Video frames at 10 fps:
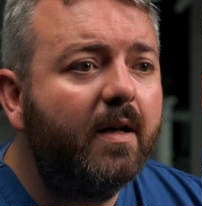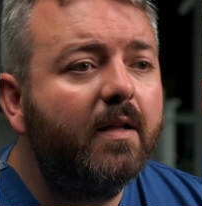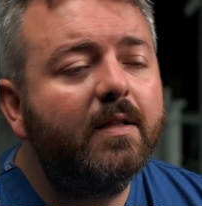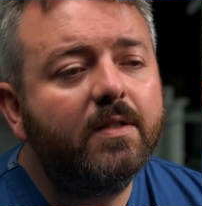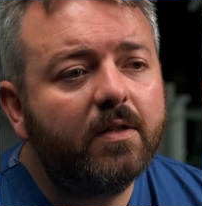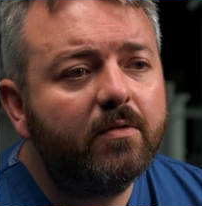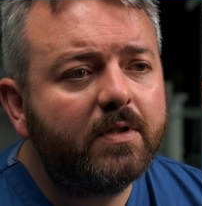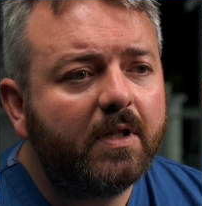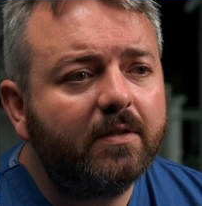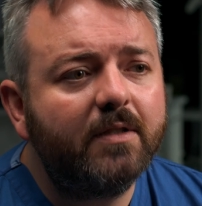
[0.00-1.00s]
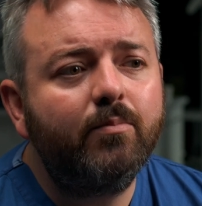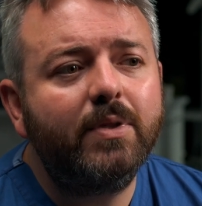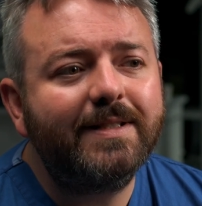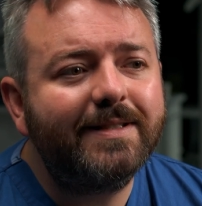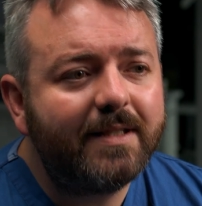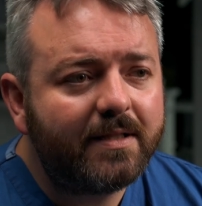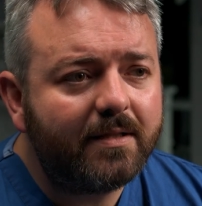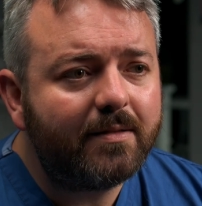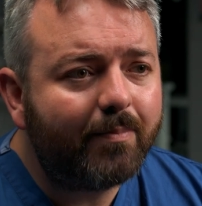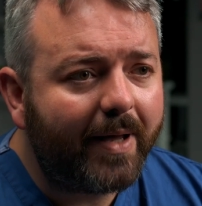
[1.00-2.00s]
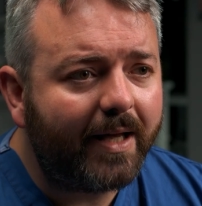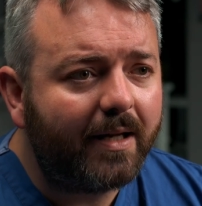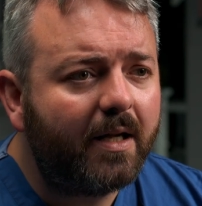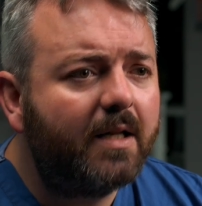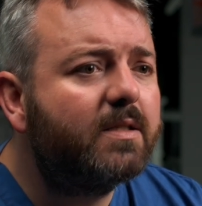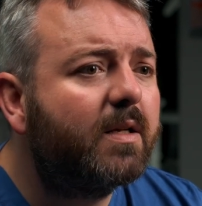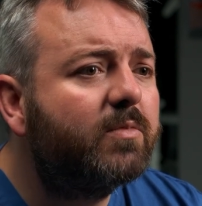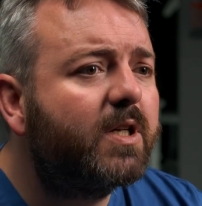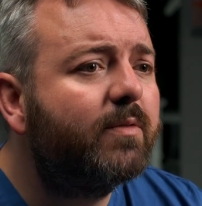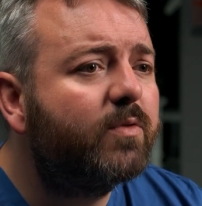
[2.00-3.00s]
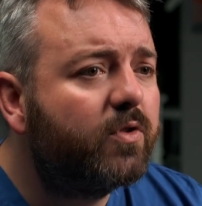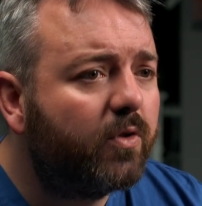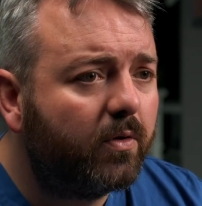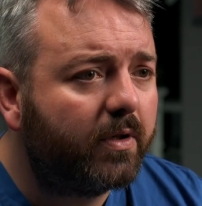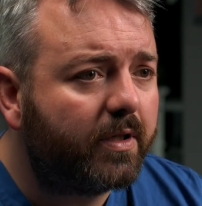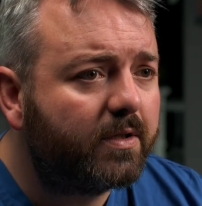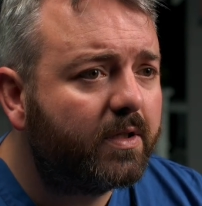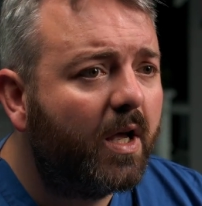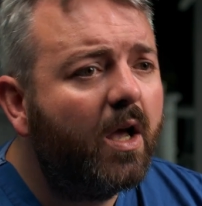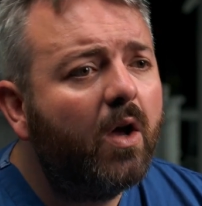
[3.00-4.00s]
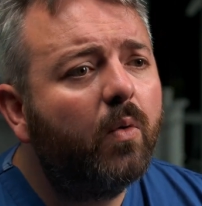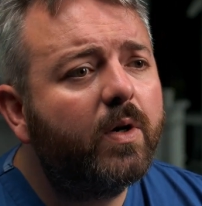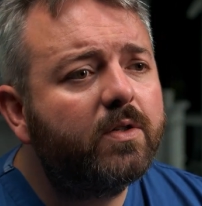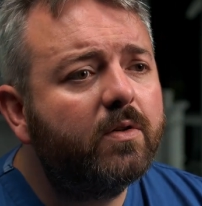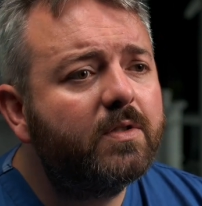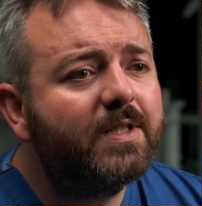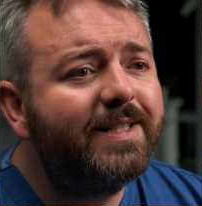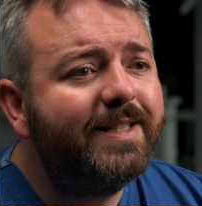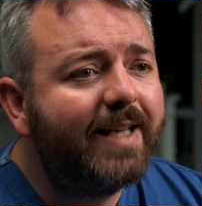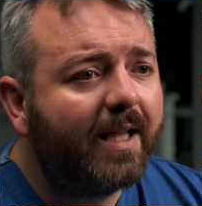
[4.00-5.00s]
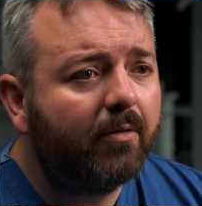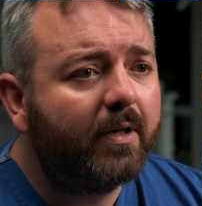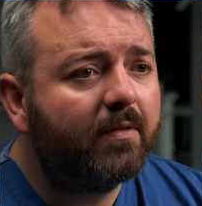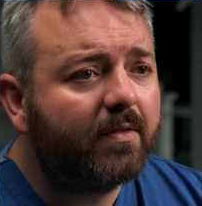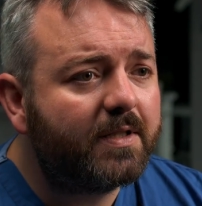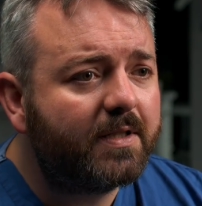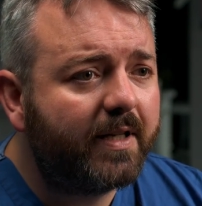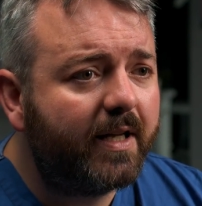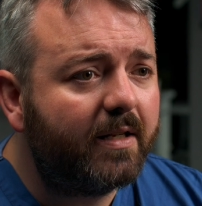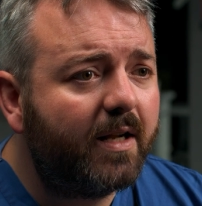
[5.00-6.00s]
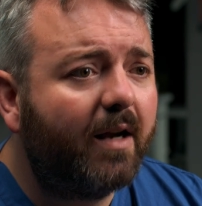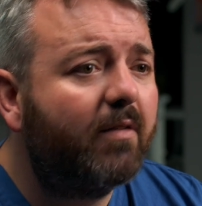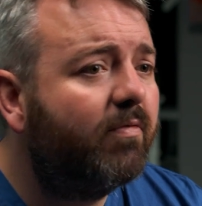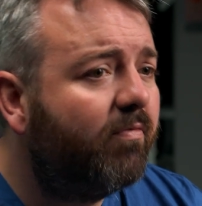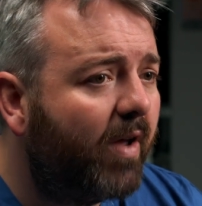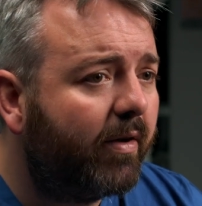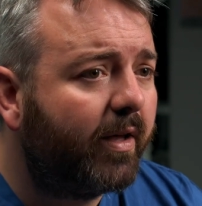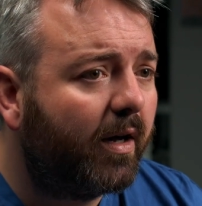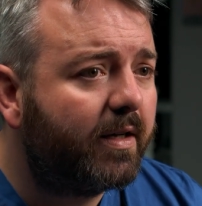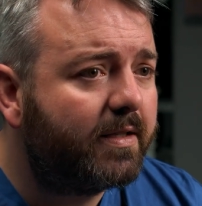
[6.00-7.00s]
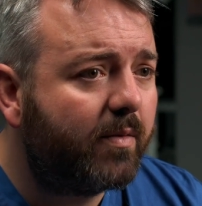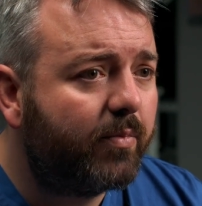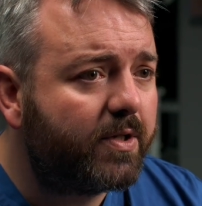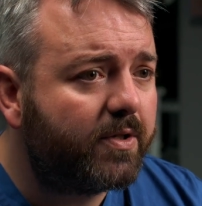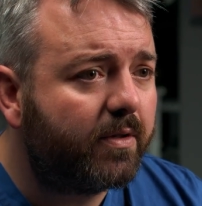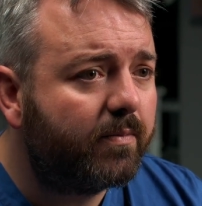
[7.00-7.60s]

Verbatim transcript: This can result in persistent pain and sometimes jaundice which causes yellowing of the skin and a very high temperature.